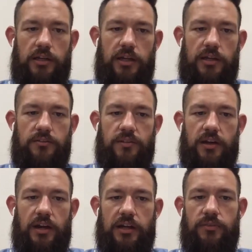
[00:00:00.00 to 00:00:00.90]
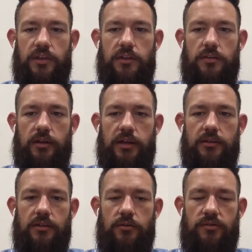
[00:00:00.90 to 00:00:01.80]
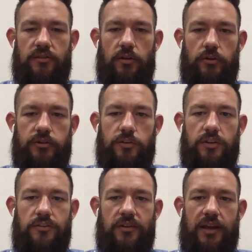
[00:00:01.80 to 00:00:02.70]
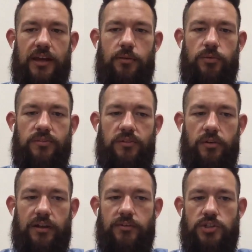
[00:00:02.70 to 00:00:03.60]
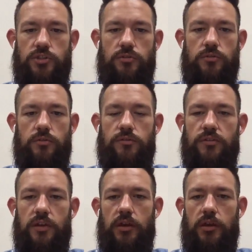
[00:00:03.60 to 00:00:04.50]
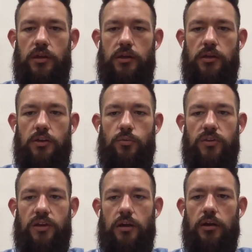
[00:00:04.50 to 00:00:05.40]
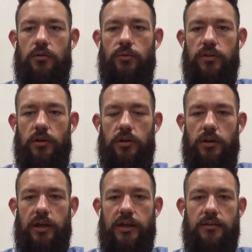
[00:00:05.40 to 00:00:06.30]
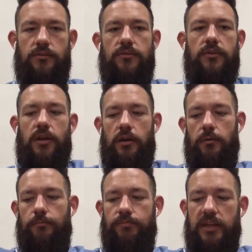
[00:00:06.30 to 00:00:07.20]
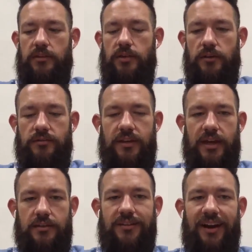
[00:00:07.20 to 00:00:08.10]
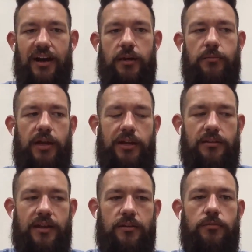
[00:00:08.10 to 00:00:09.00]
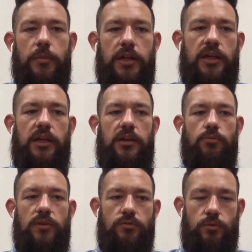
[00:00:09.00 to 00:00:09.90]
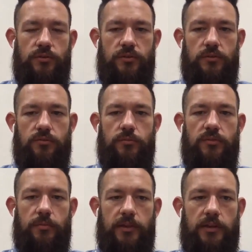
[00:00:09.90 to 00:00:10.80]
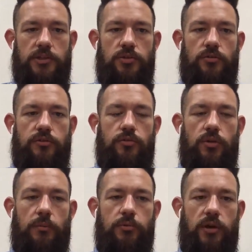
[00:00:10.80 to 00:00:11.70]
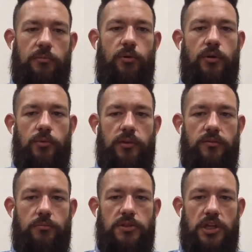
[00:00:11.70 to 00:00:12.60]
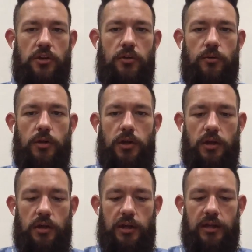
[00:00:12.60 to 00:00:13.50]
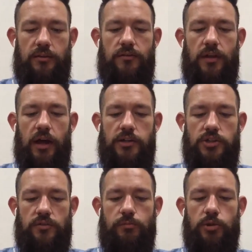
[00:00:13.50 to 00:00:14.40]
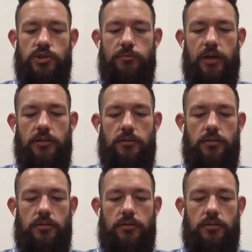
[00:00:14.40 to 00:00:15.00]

and it's the kind of thing like still to this day we still have issues, with our clients. It does take time and it takes money and resources from something digital to upgrade a point release in Magento. It is not just push a button.